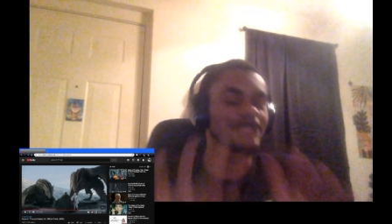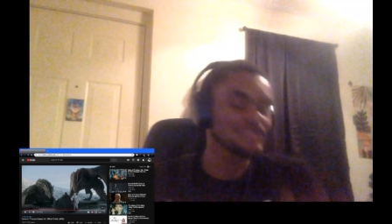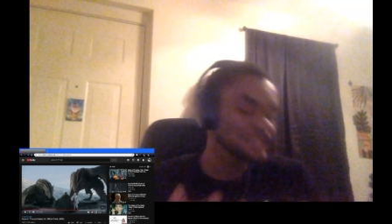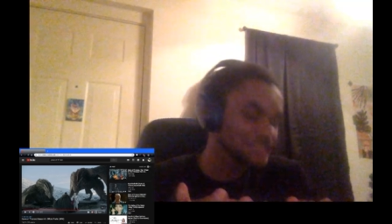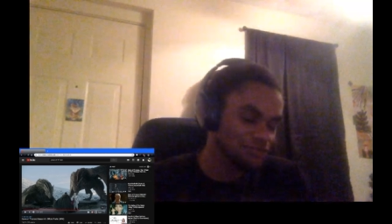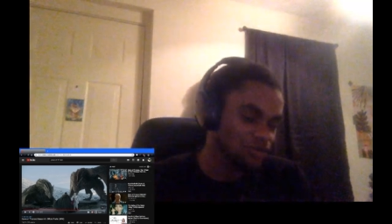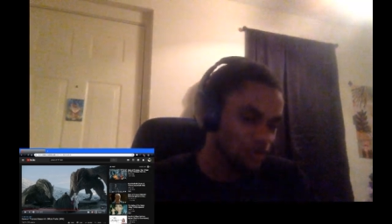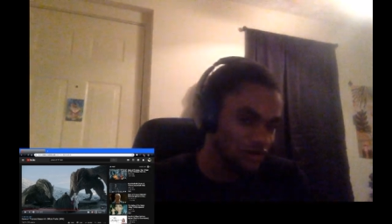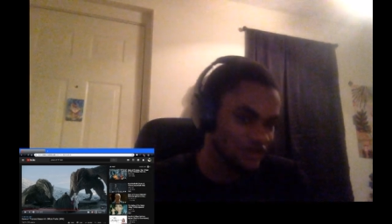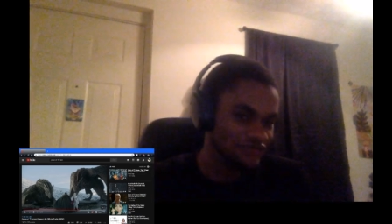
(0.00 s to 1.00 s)
I think it's a
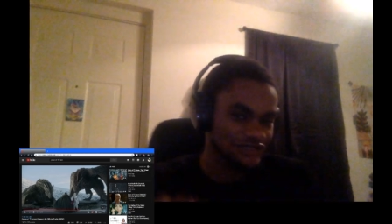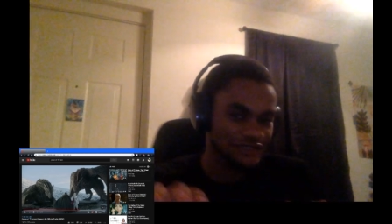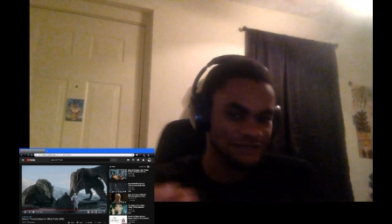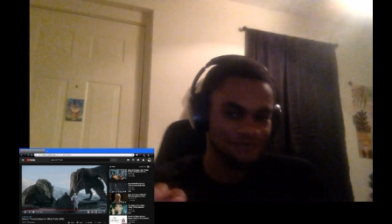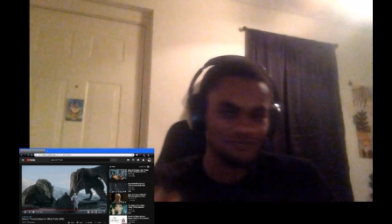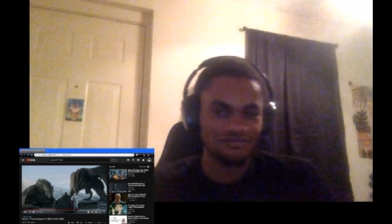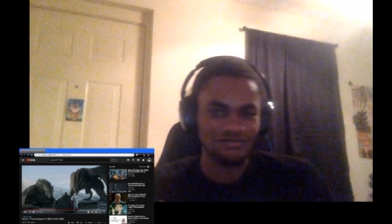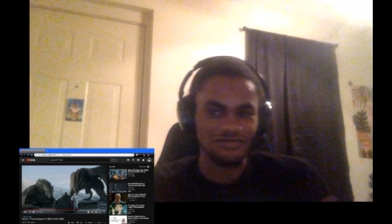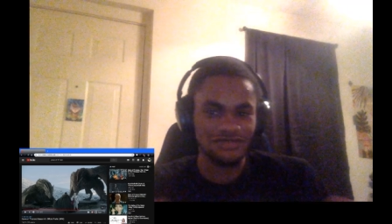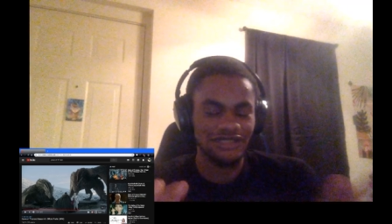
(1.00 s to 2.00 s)
part of the.
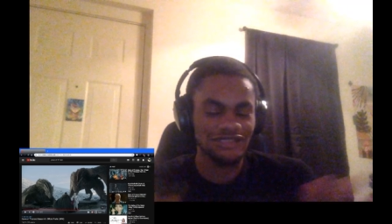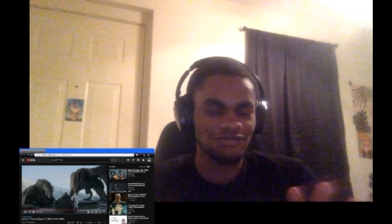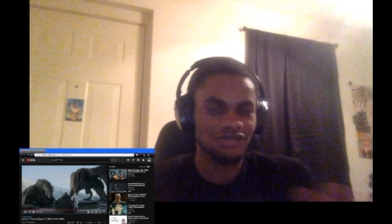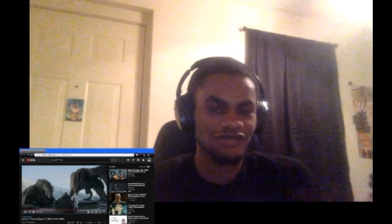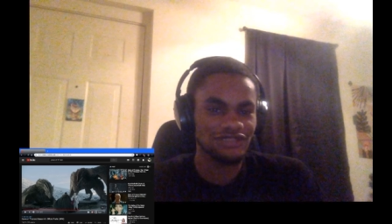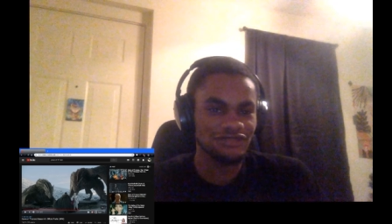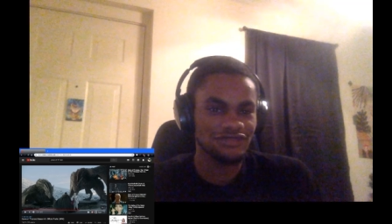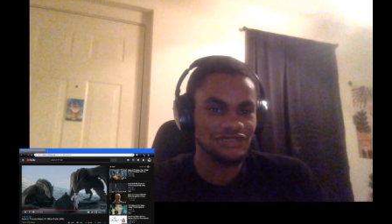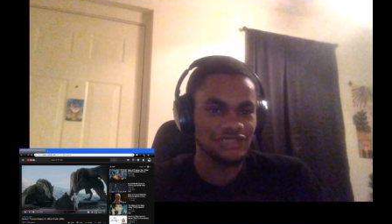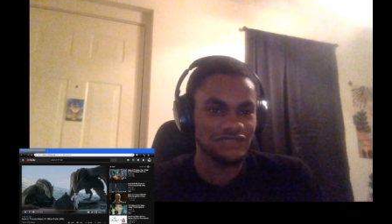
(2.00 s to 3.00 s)
Now, this prophecy
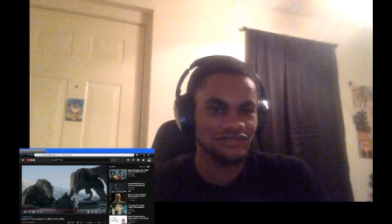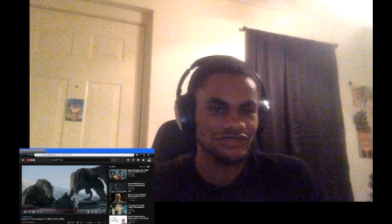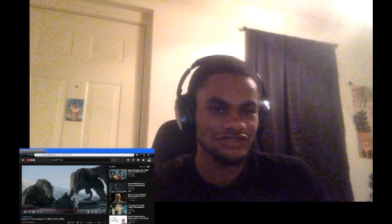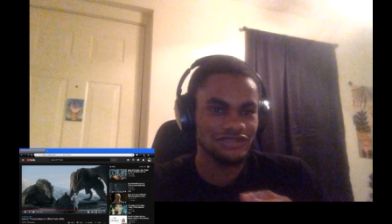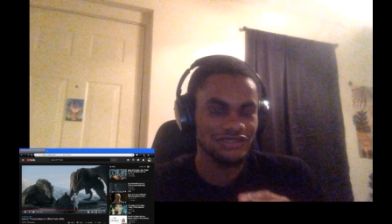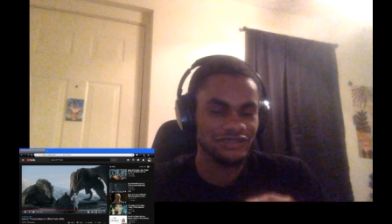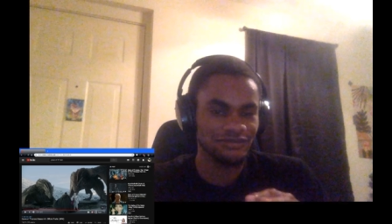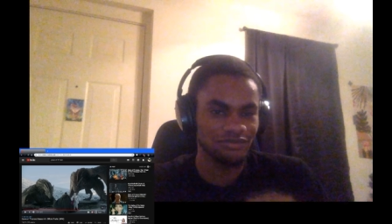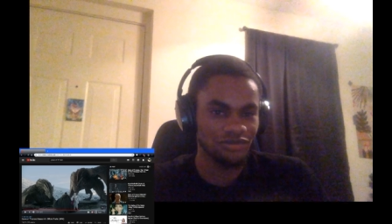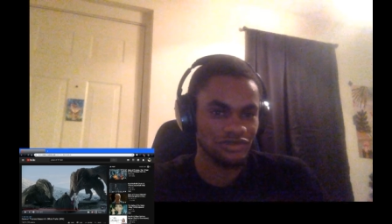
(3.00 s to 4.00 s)
was different in the
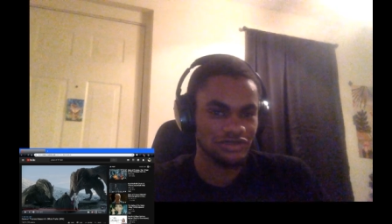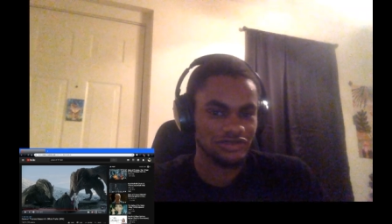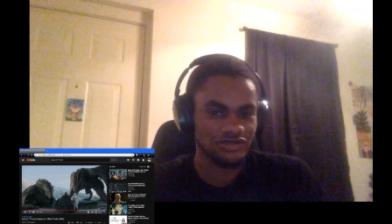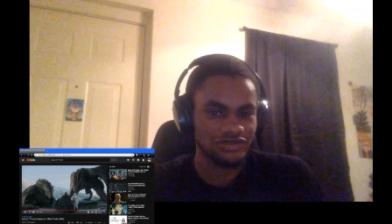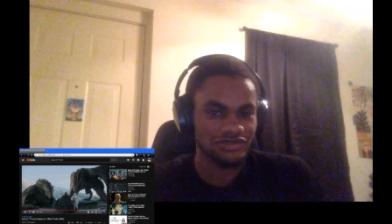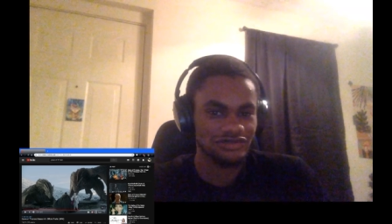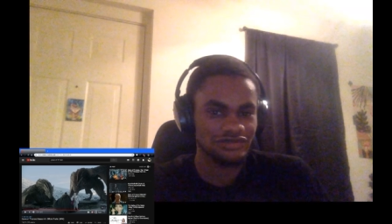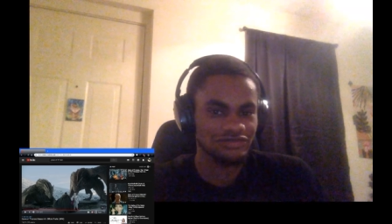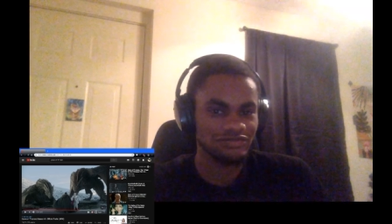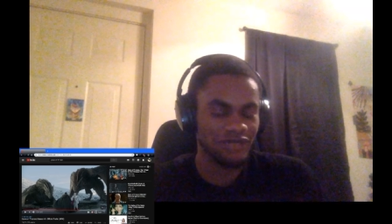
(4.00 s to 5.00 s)
books,
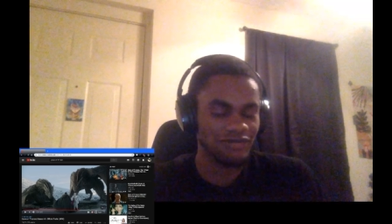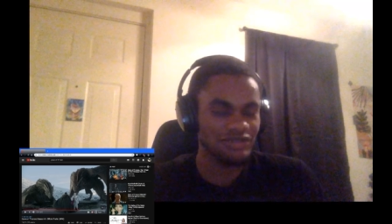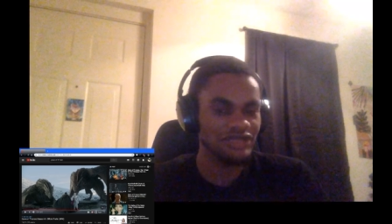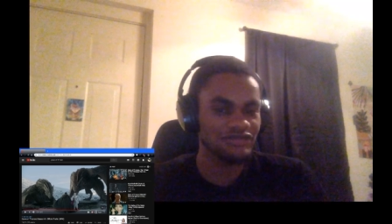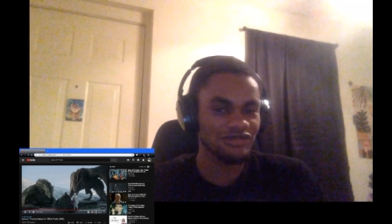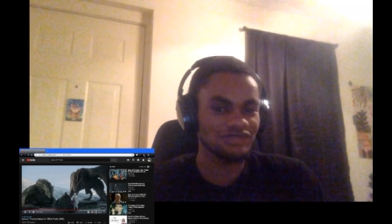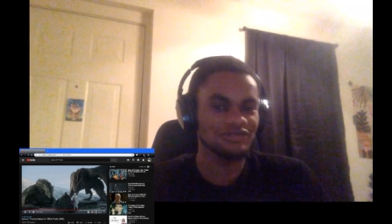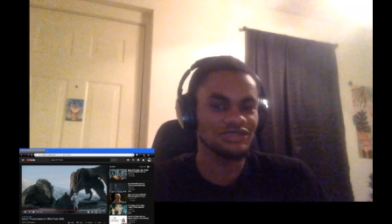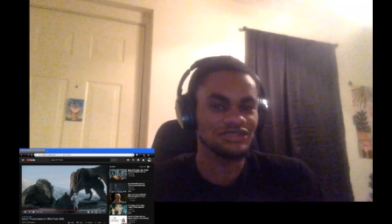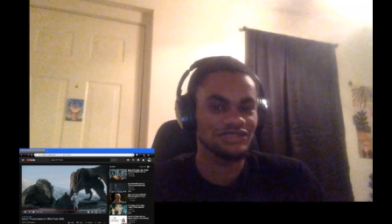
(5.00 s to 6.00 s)
but I believe it's also
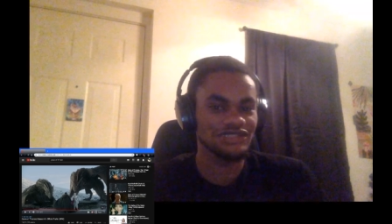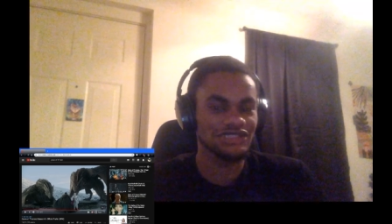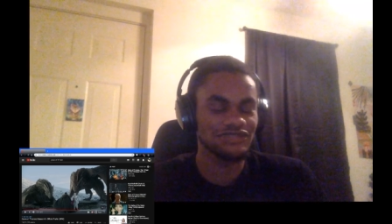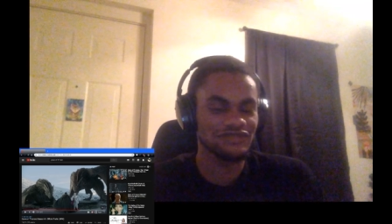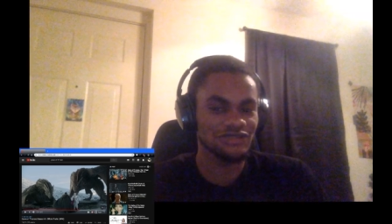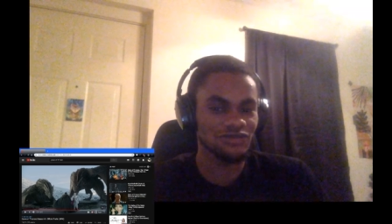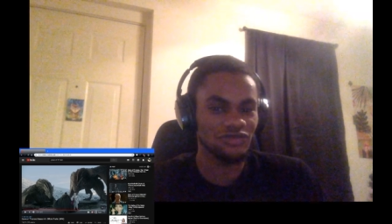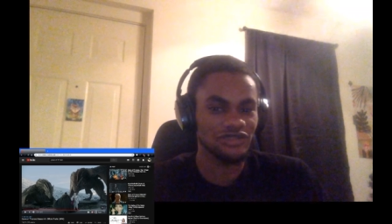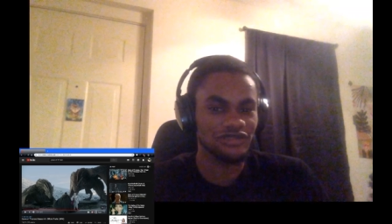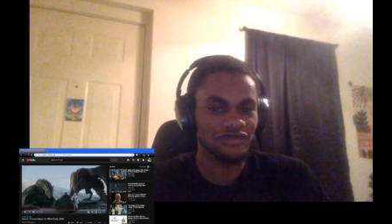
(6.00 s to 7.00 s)
mentioned in TV as
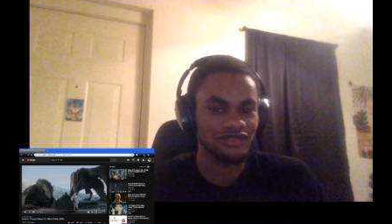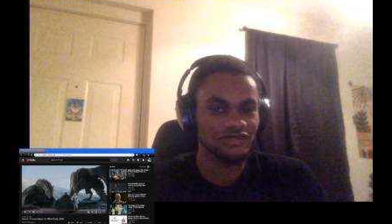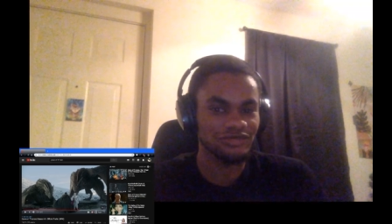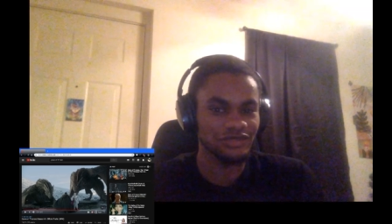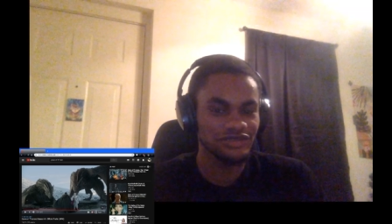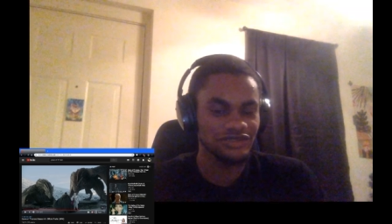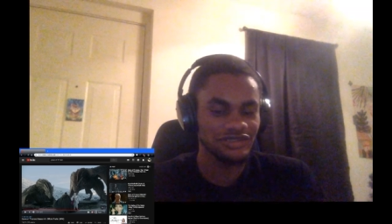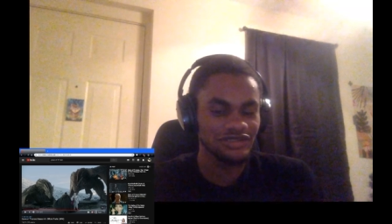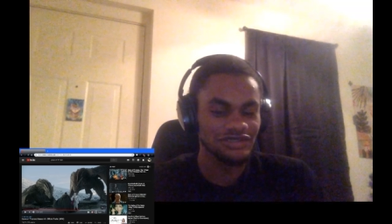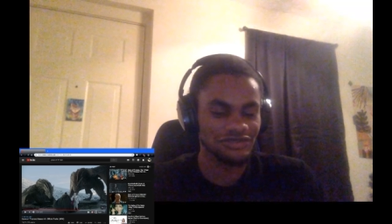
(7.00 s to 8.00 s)
well that it'd be
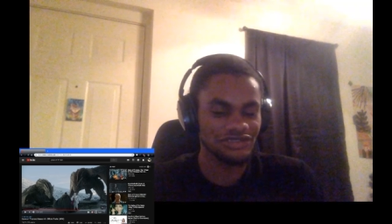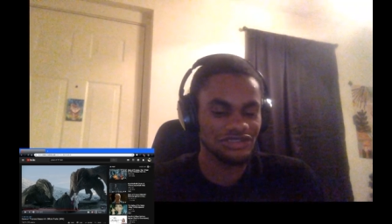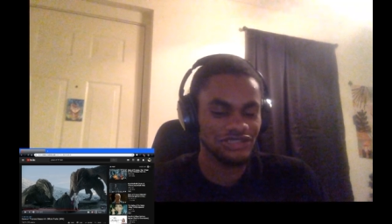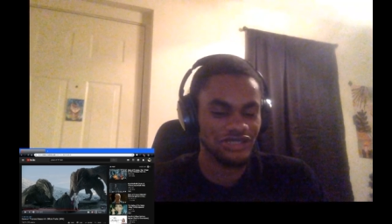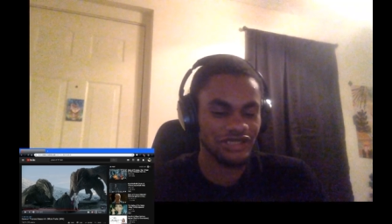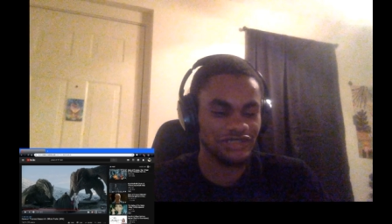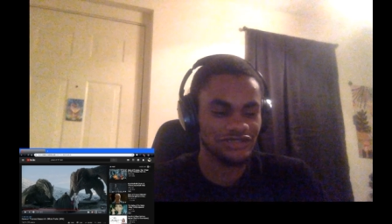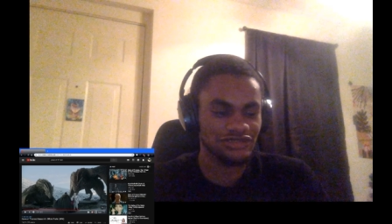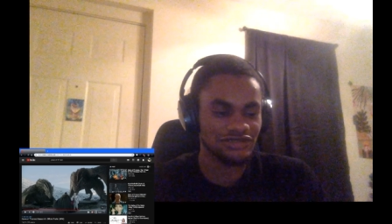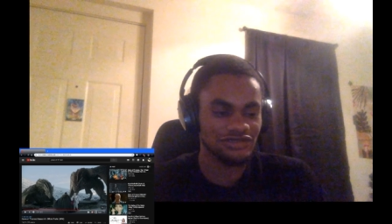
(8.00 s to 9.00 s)
three
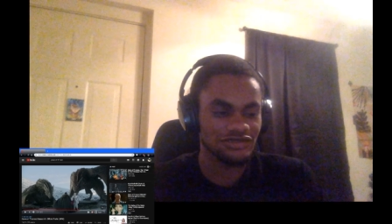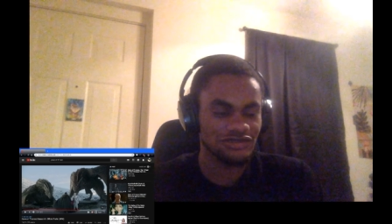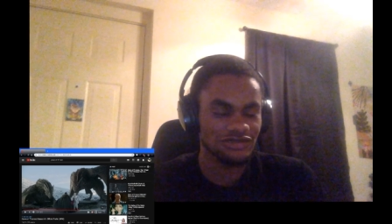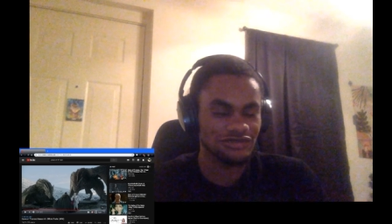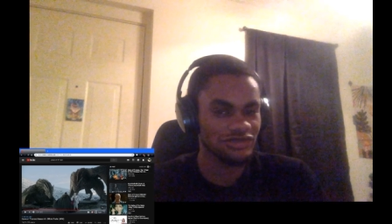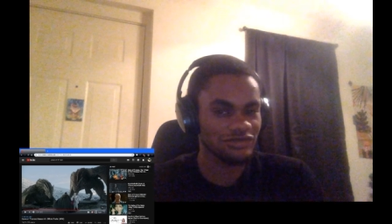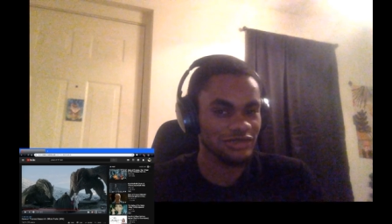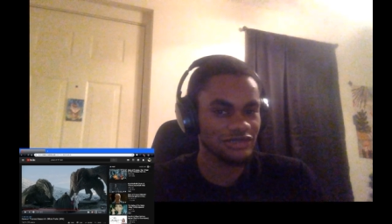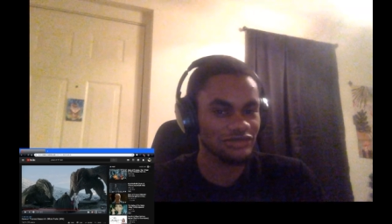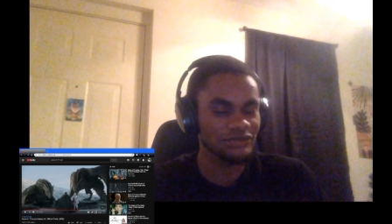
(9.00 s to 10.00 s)
dragons rode
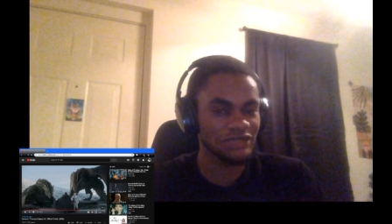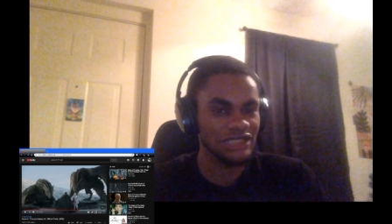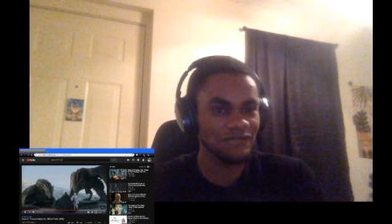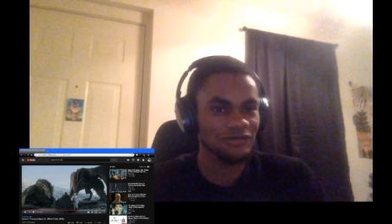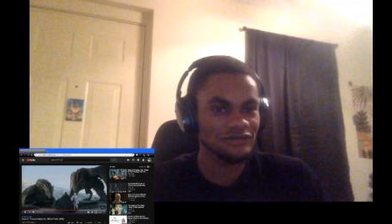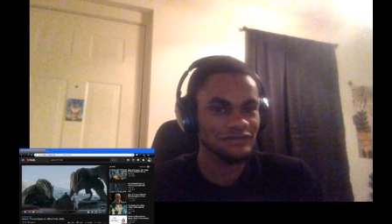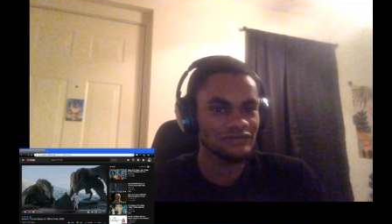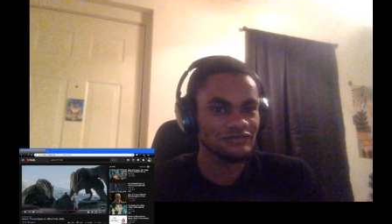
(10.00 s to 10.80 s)
by three people.